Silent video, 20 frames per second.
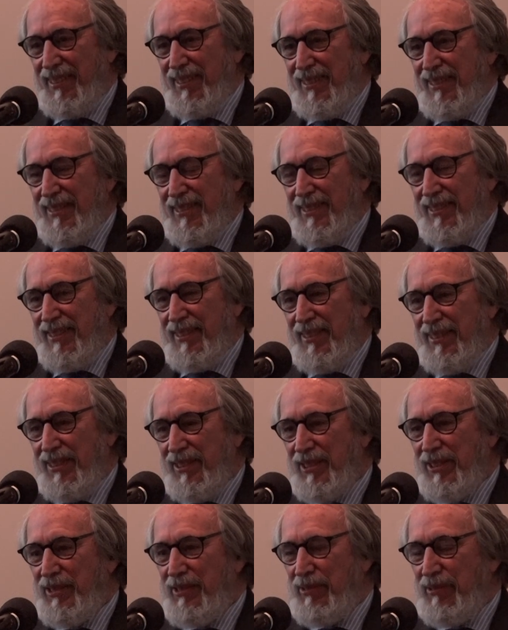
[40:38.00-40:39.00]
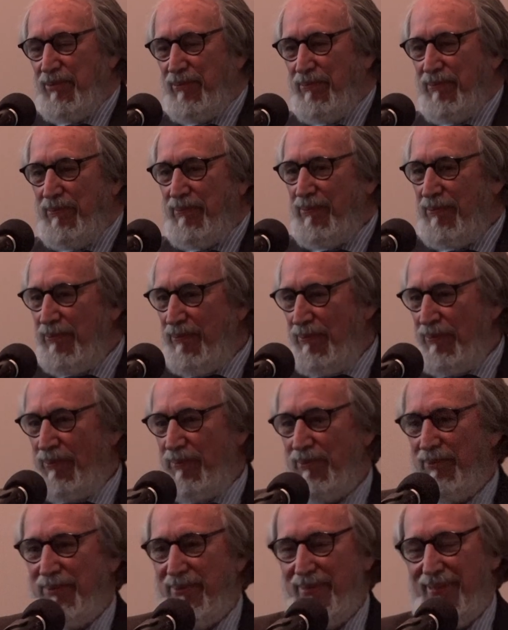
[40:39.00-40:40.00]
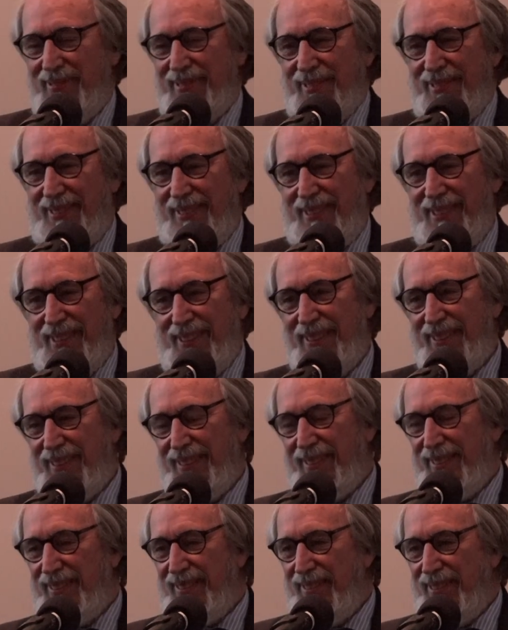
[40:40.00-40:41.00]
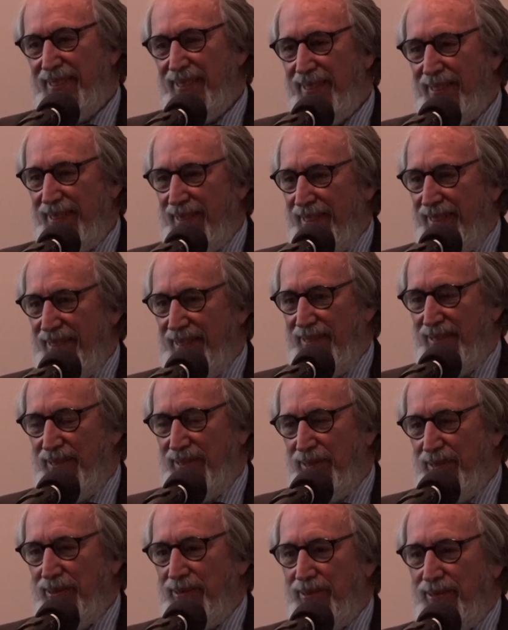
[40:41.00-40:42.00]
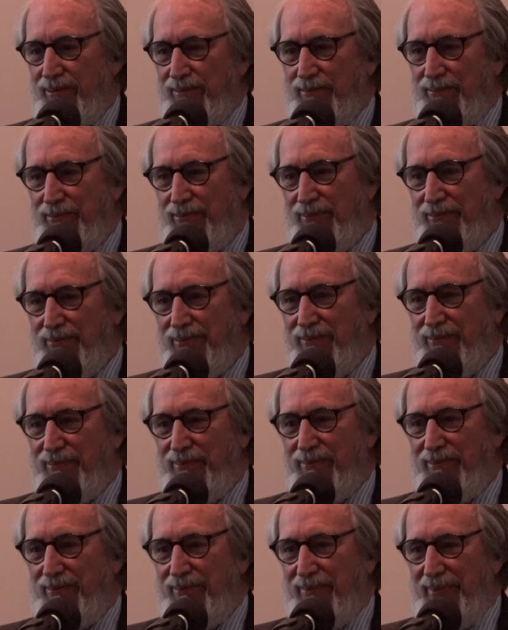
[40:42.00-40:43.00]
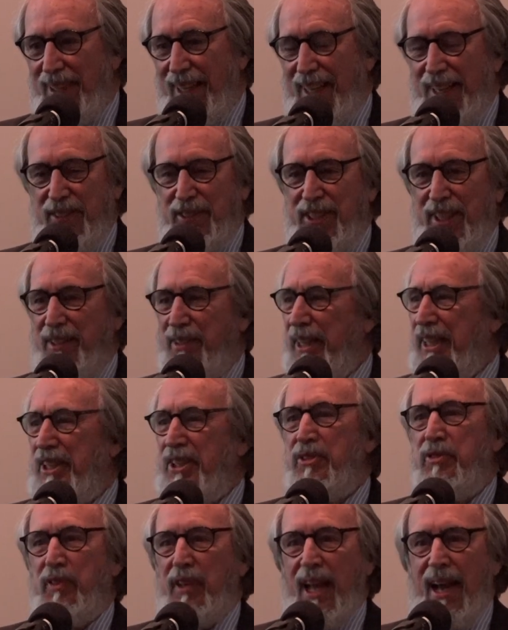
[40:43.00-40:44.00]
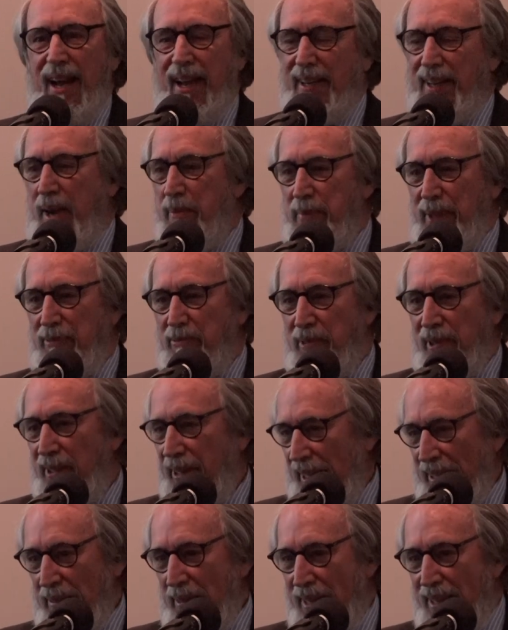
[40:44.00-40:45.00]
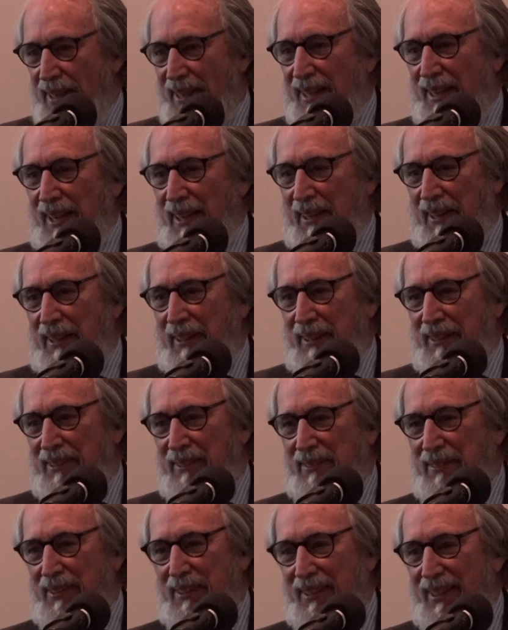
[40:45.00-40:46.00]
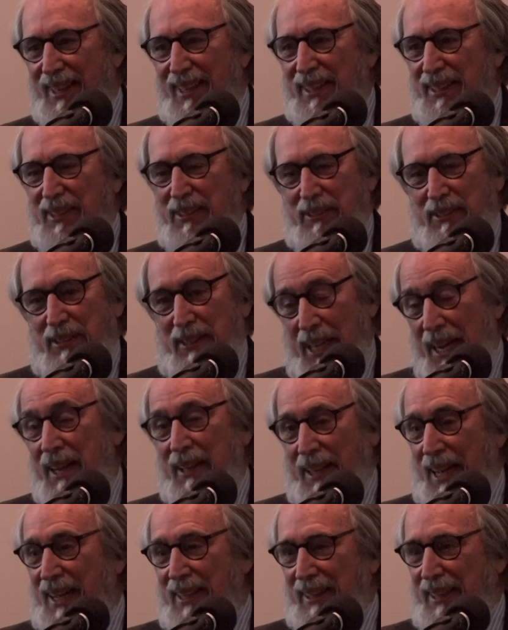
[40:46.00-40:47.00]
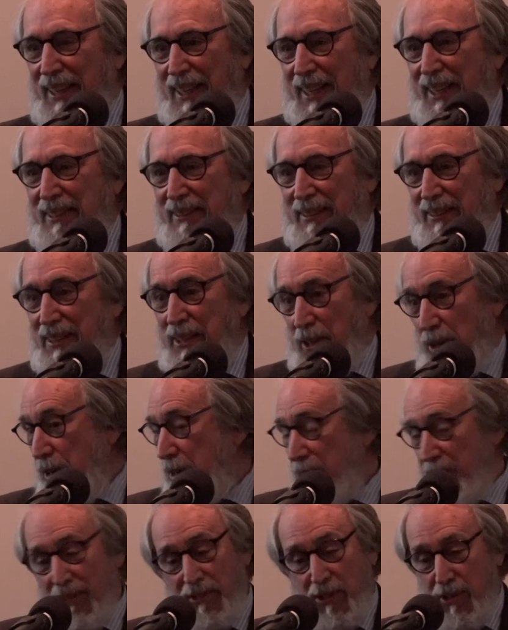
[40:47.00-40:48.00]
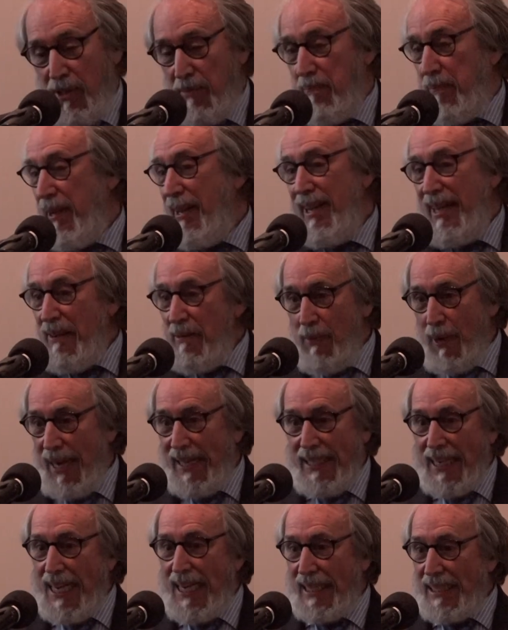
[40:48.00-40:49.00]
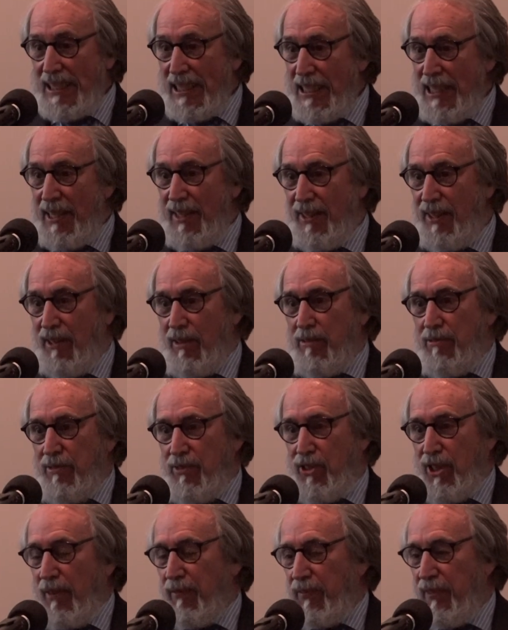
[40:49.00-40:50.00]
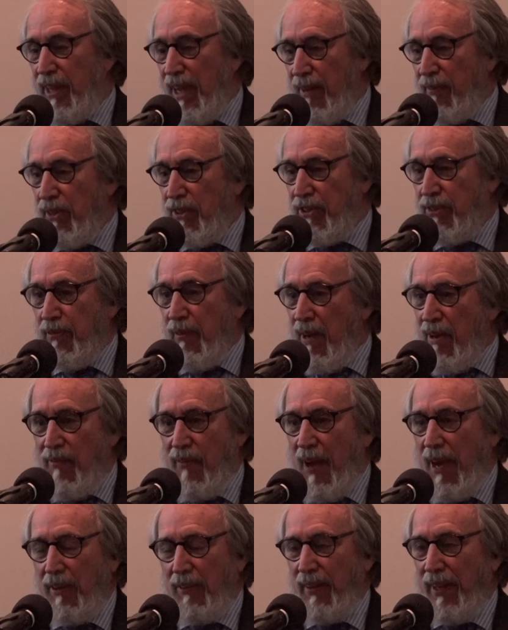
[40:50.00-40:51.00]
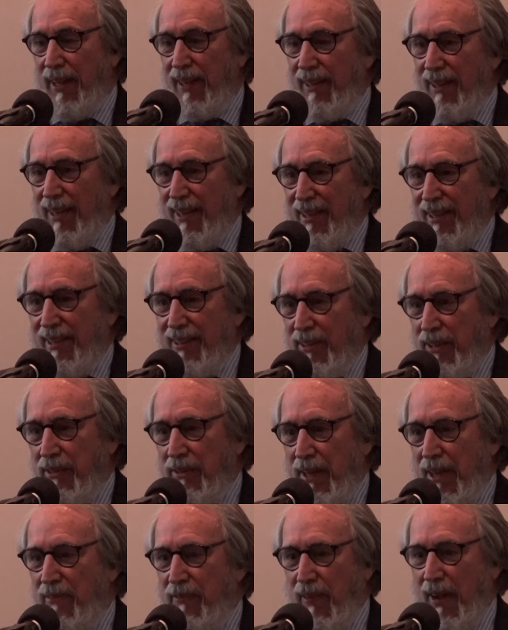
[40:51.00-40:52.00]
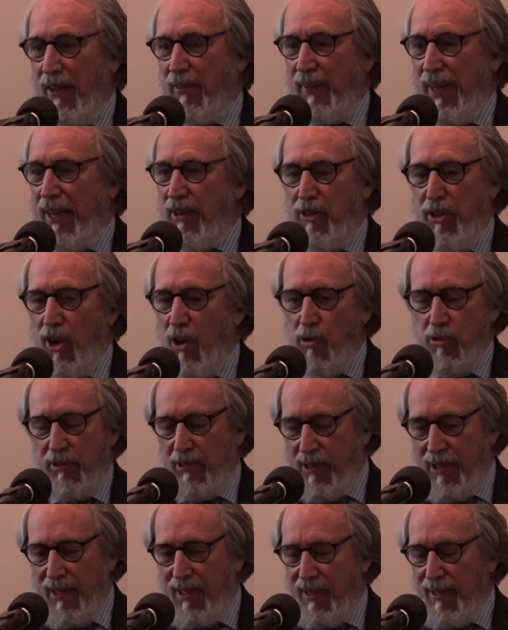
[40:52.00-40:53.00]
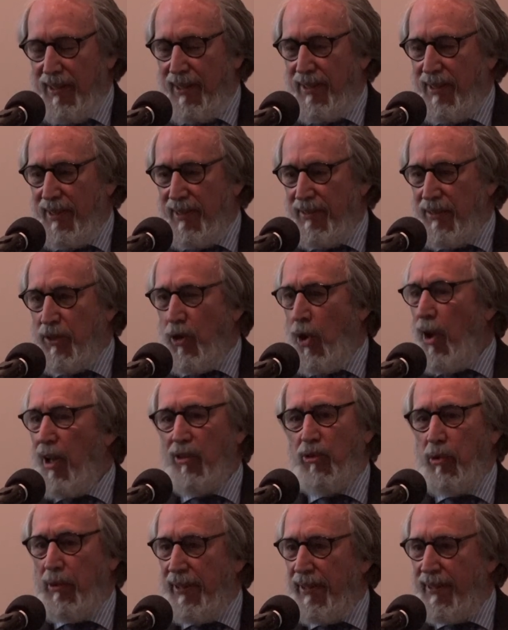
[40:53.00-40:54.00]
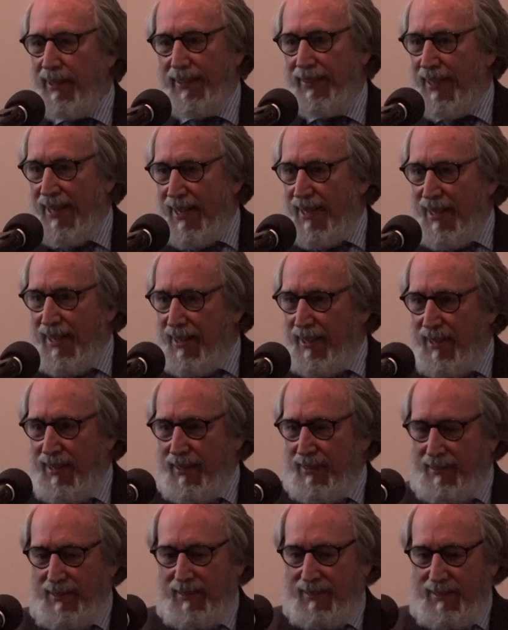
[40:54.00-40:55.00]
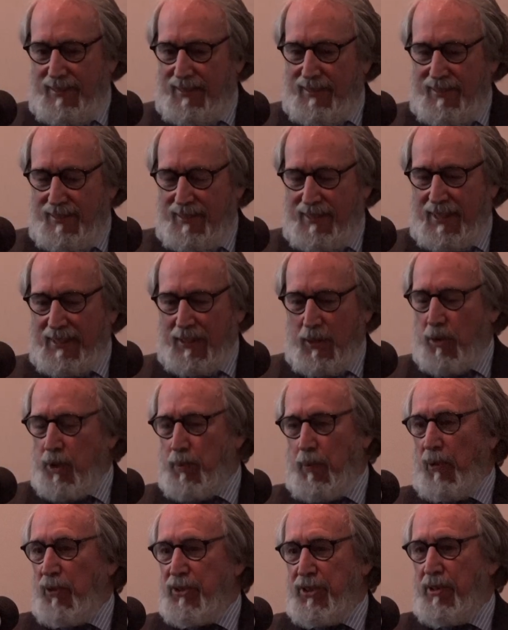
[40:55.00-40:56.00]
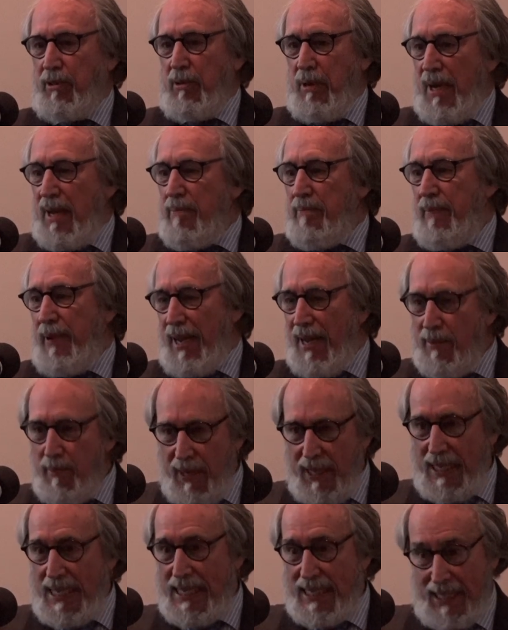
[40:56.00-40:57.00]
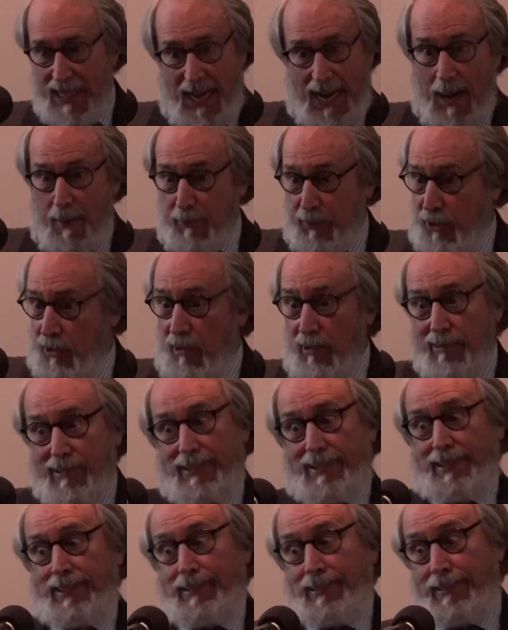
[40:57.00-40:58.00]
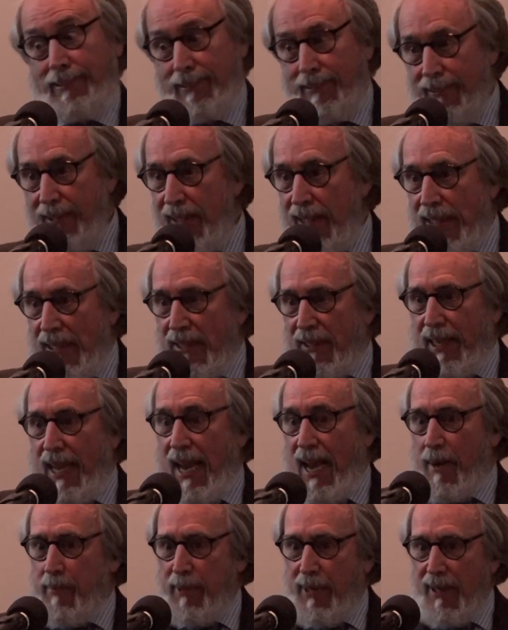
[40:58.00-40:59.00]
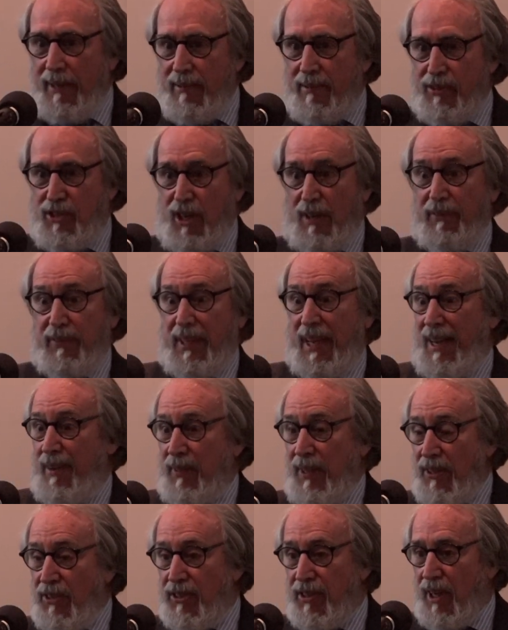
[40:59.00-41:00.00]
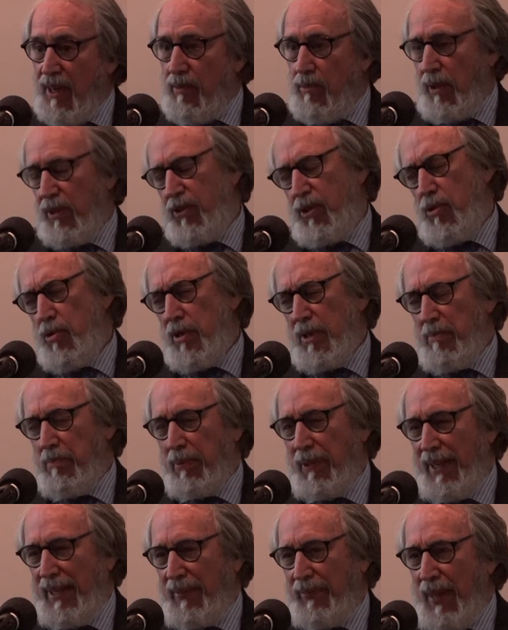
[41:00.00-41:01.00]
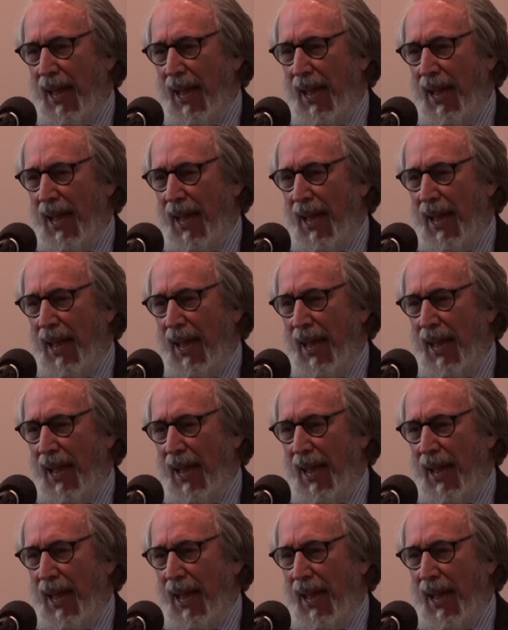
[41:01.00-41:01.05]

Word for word: the note from your bookstore was, "Is this what got Lincoln killed?" Yeah, see Lincoln's fly. I mean, really. Uh, yeah, I, I, you know, could be. Why not? You know, Jeff Davis found that. You know, they found that note that, you know, in Dahlgren that he that they were supposed to maybe capture, kill, cabinet Jeff Davis. Well, two can play at